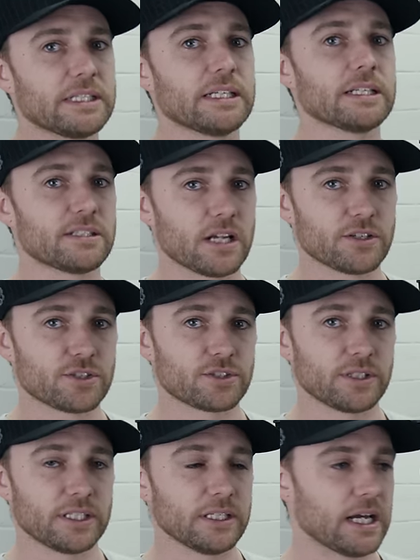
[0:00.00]
need a
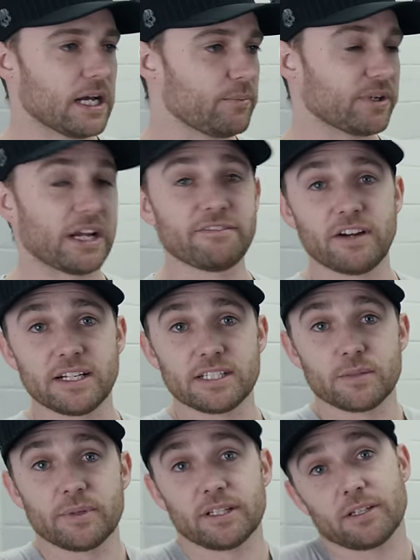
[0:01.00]
touchscreen, but I find it
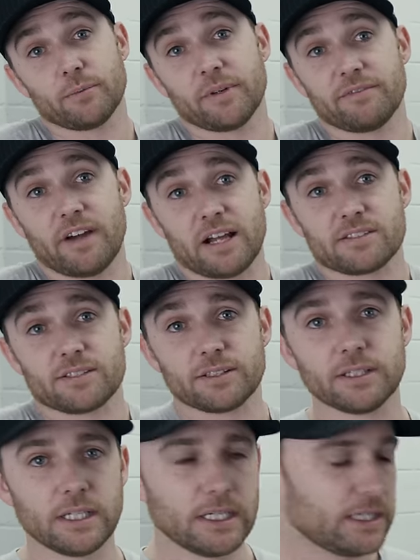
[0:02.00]
to be a little bit faster.
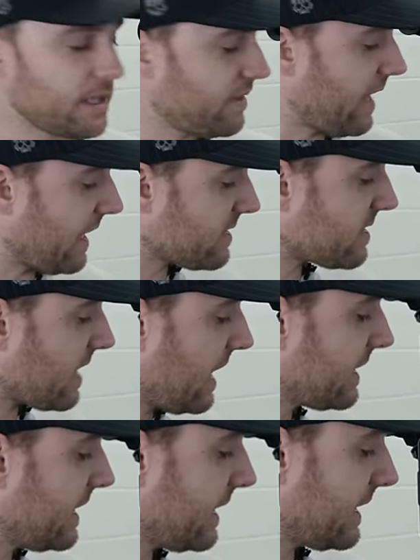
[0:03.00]
That
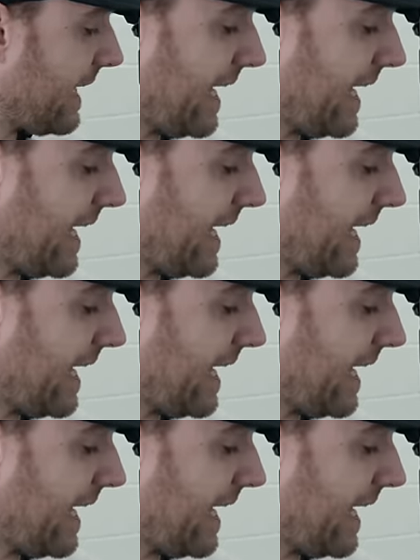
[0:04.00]
Sidekick